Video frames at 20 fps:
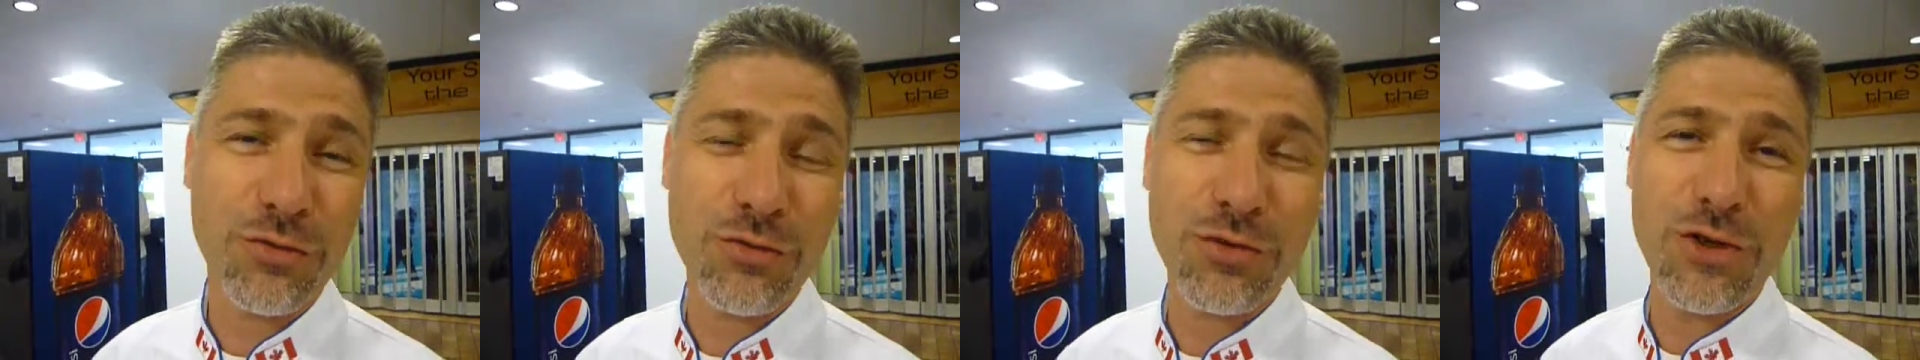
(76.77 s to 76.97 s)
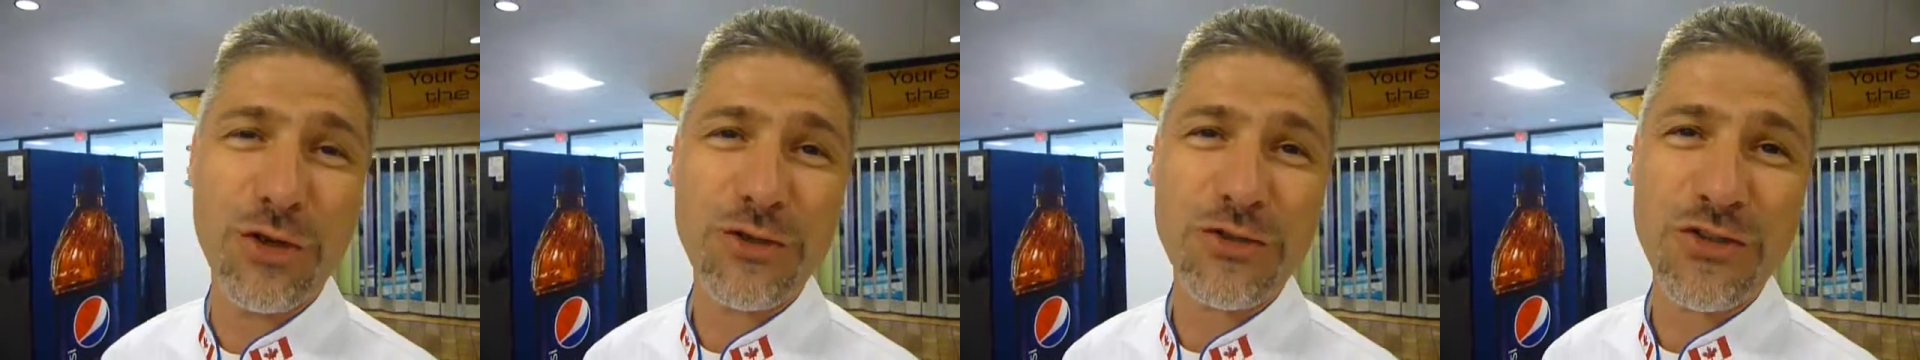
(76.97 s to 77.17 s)

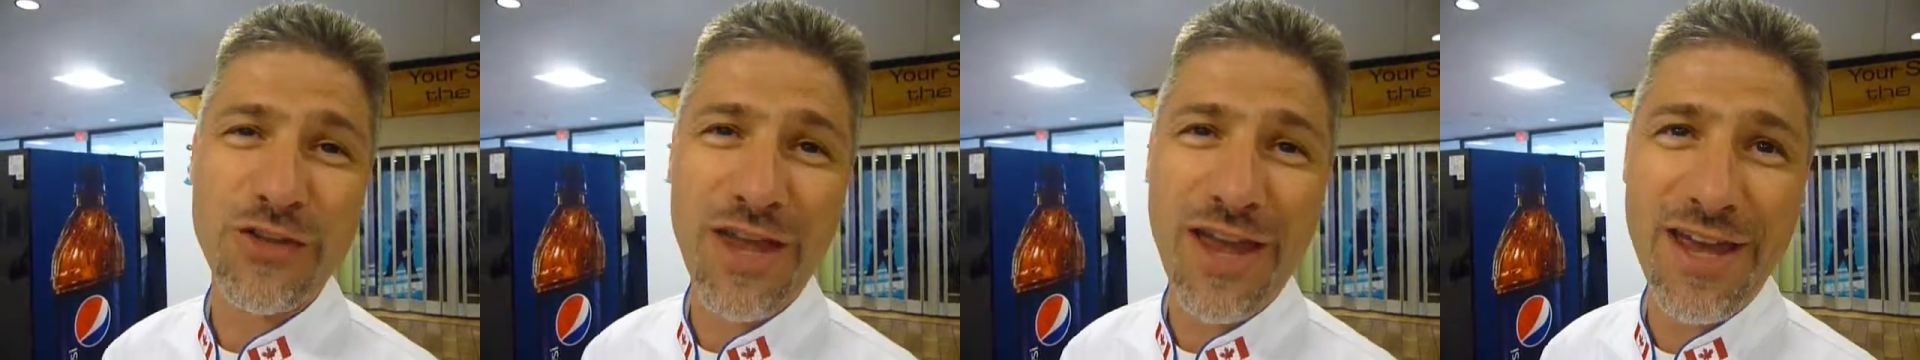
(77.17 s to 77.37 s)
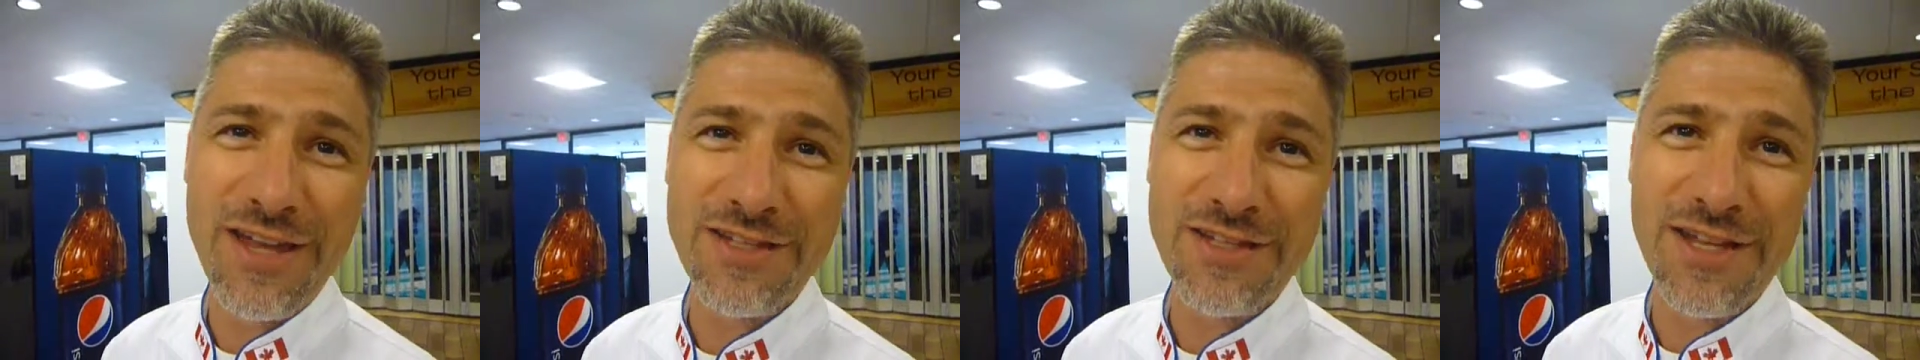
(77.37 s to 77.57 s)
through those
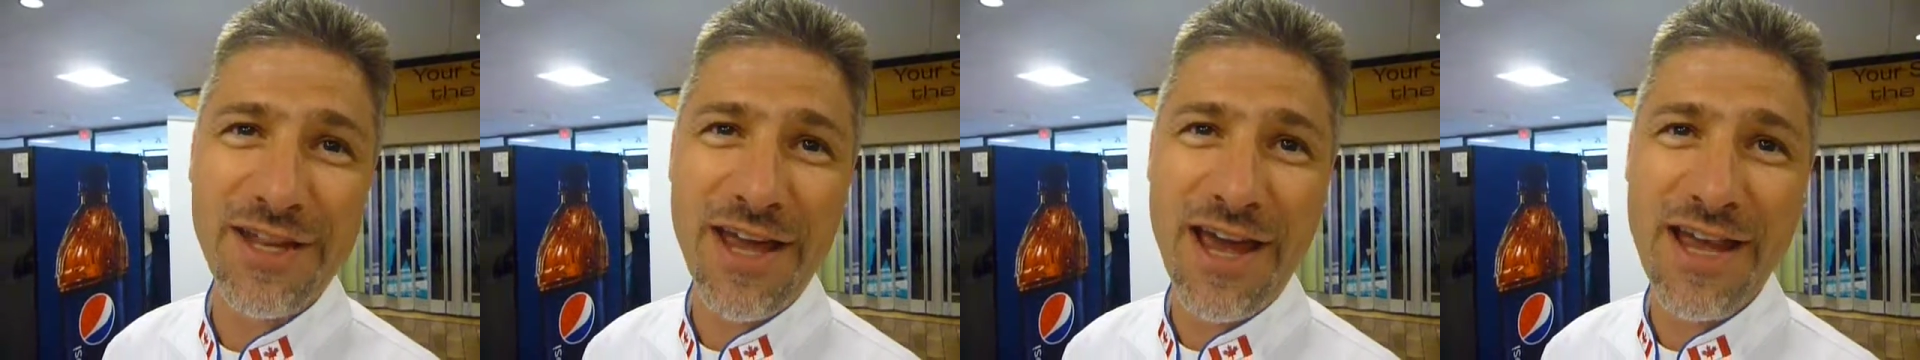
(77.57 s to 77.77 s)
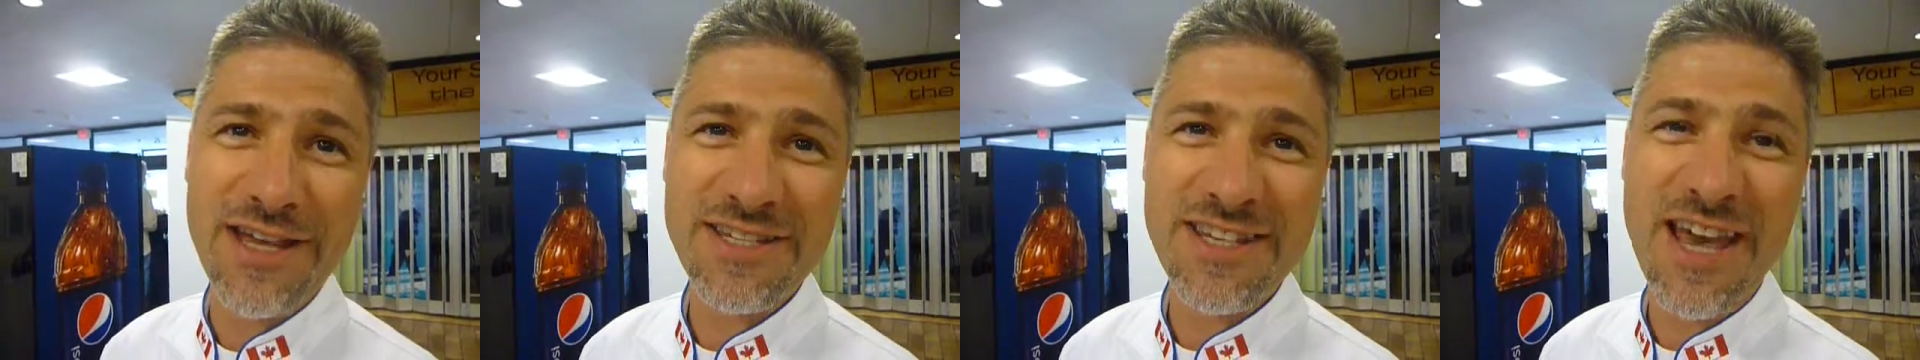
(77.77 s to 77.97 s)
stands
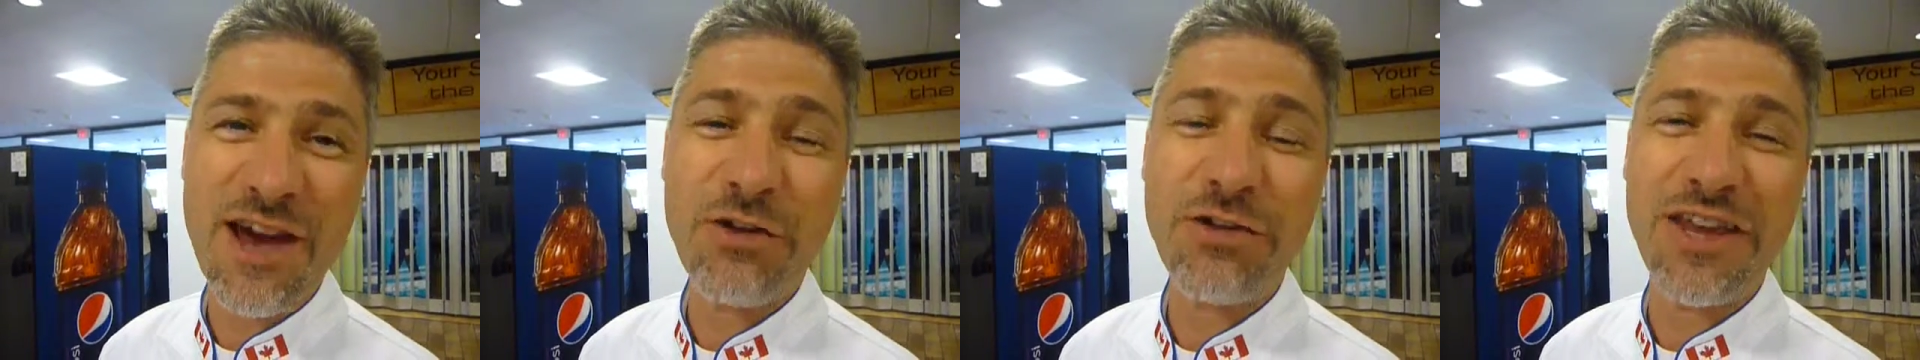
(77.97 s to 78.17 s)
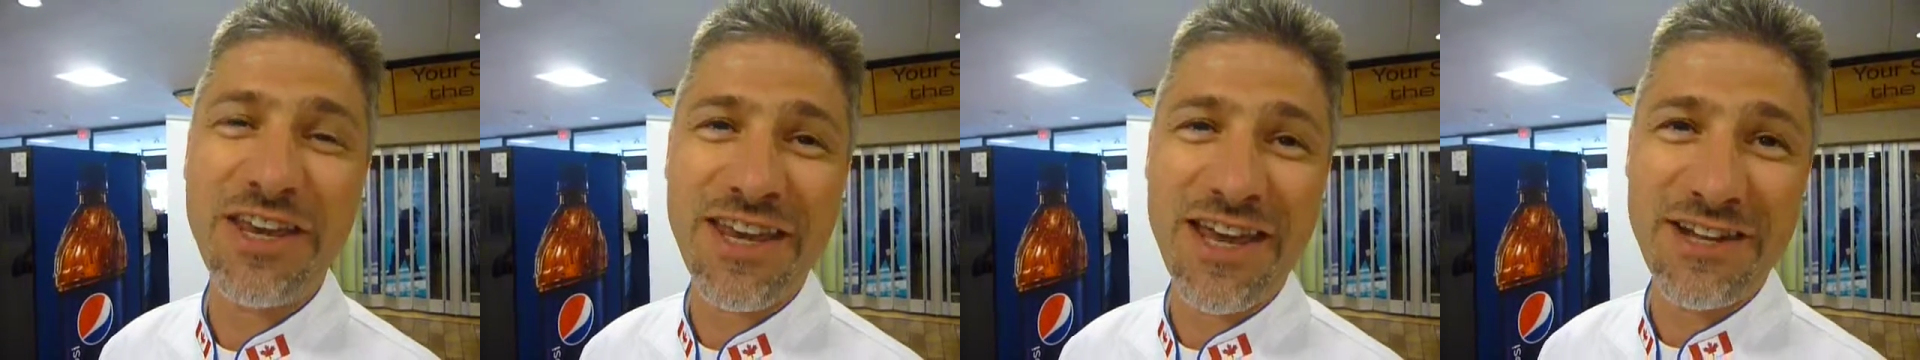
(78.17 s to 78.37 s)
and ask
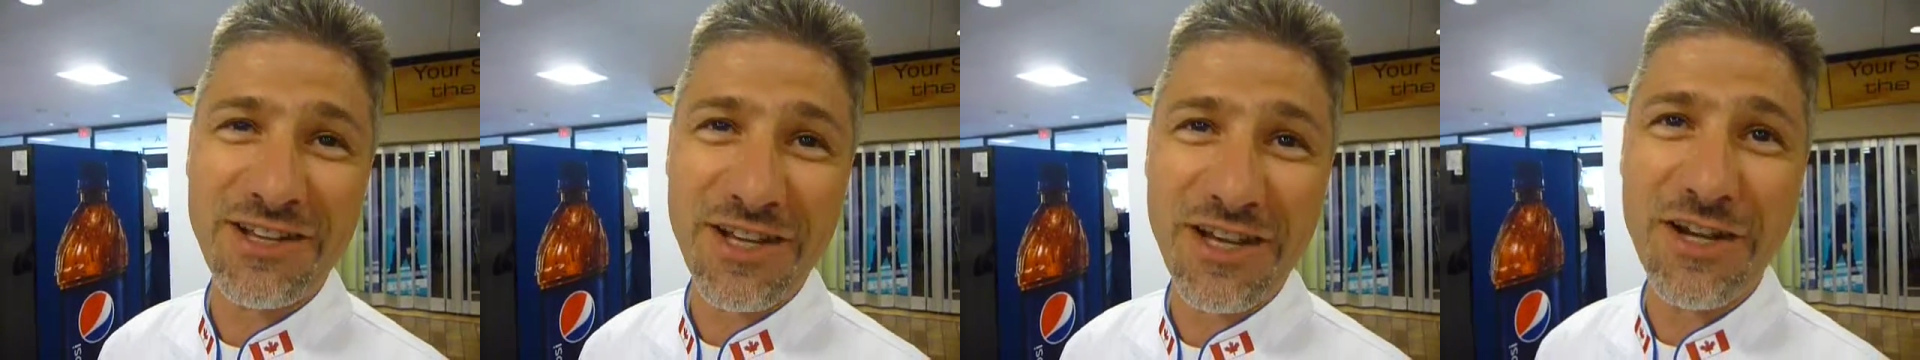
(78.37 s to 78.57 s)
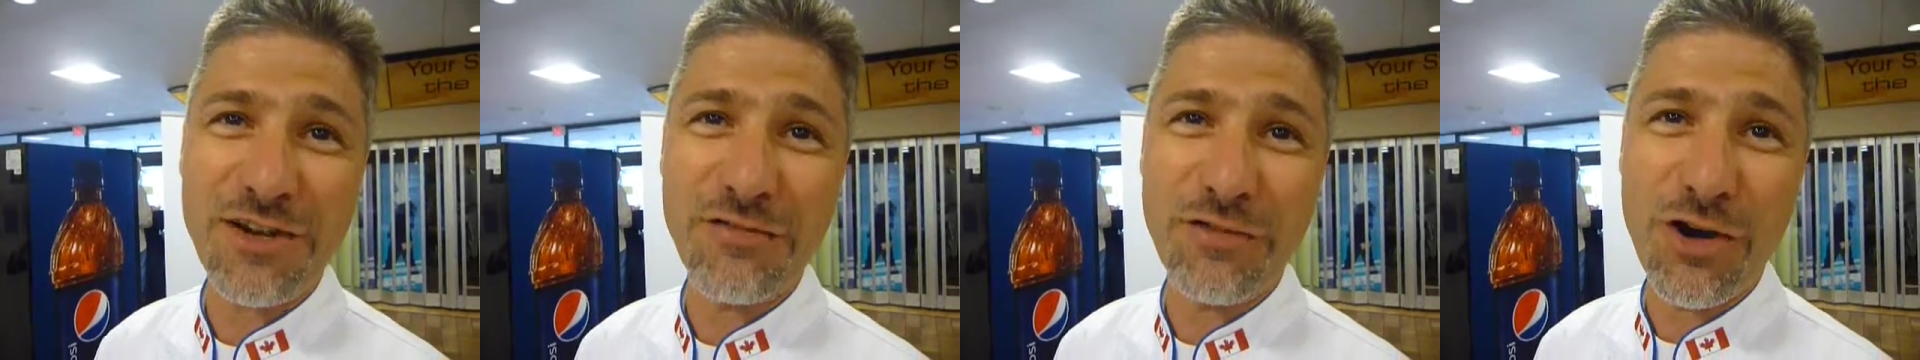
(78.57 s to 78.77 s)
how they can
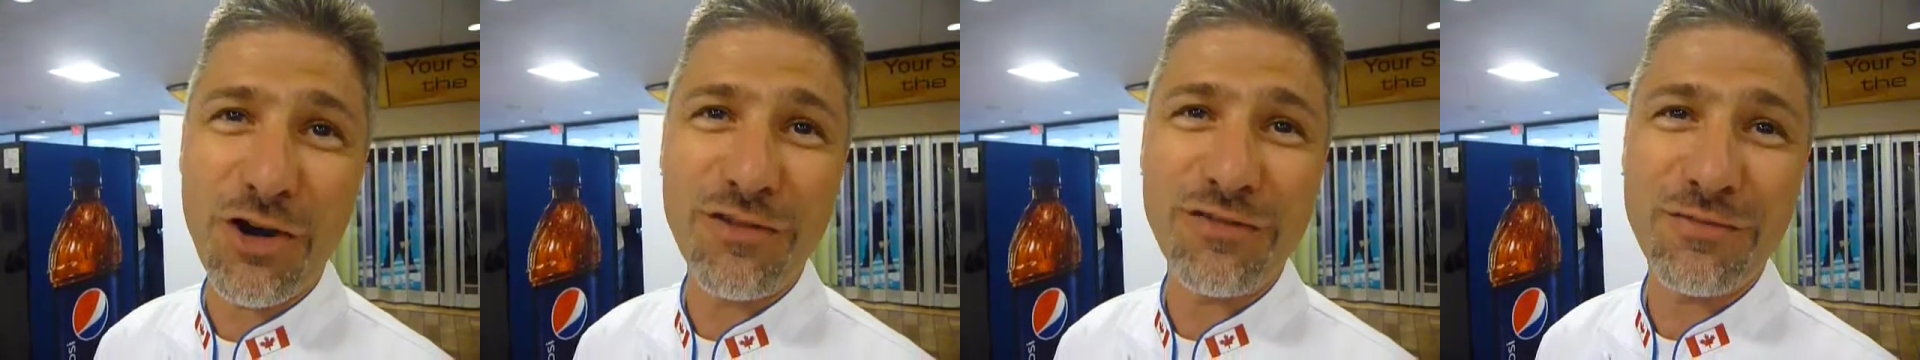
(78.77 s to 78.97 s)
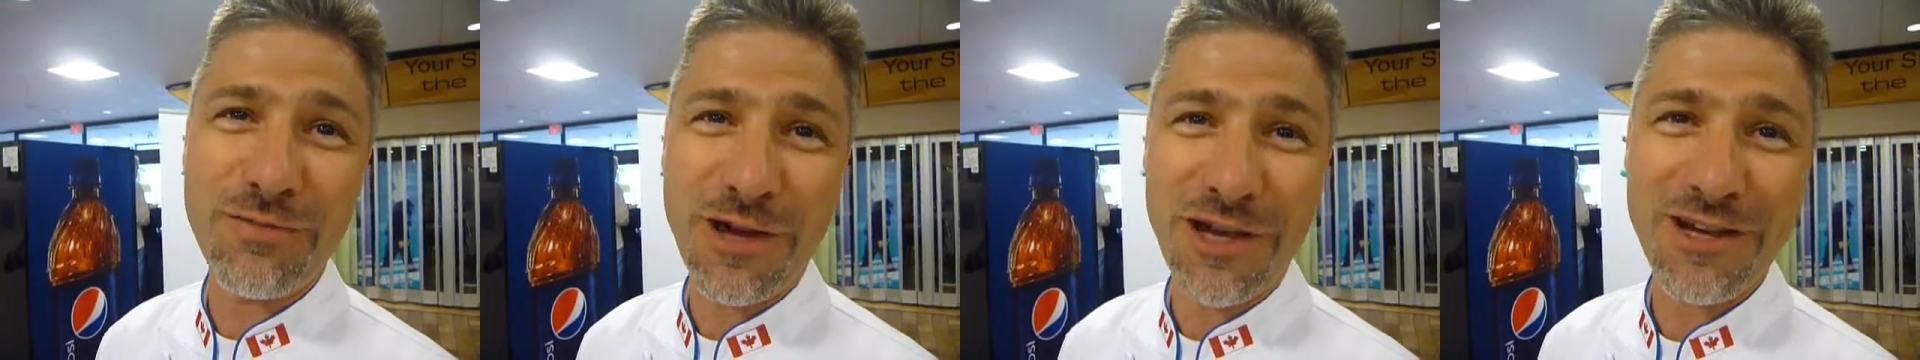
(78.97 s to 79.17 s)
get
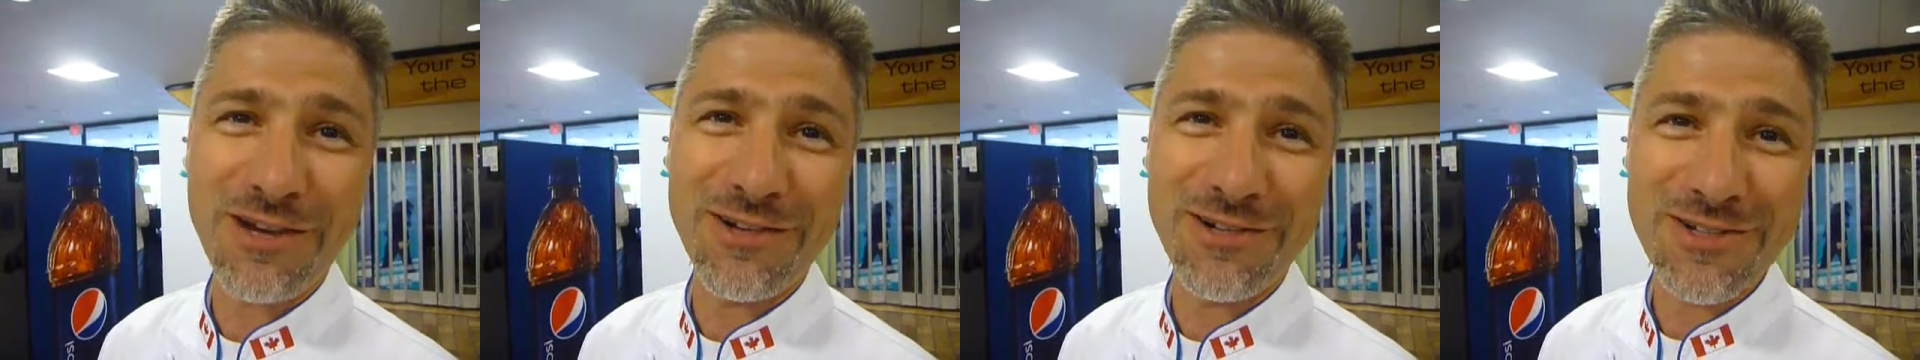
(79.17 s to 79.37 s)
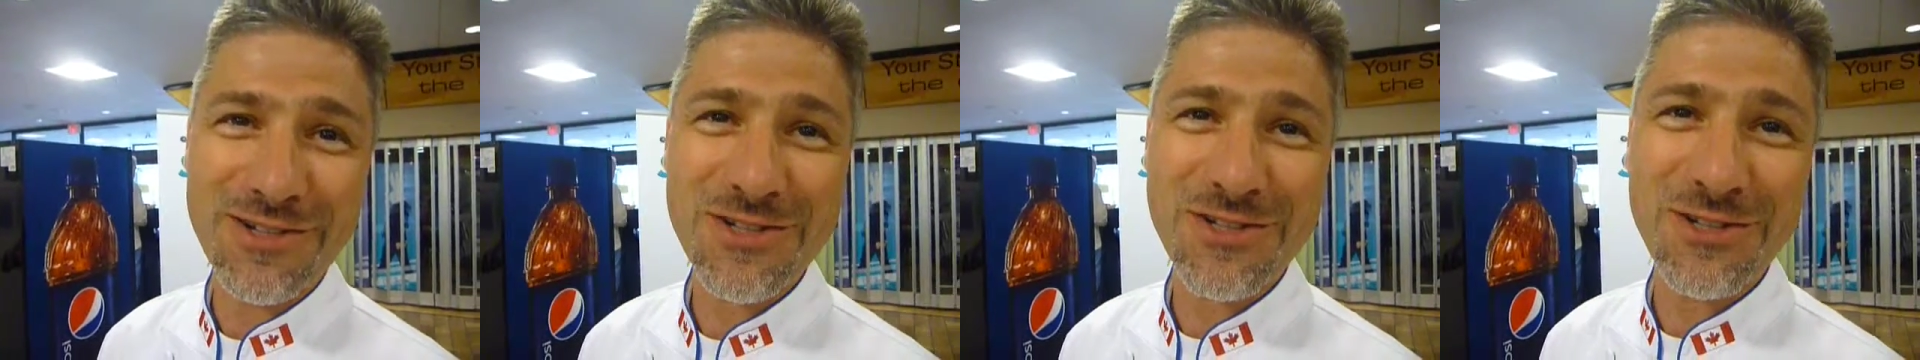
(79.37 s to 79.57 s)
involved, Michael.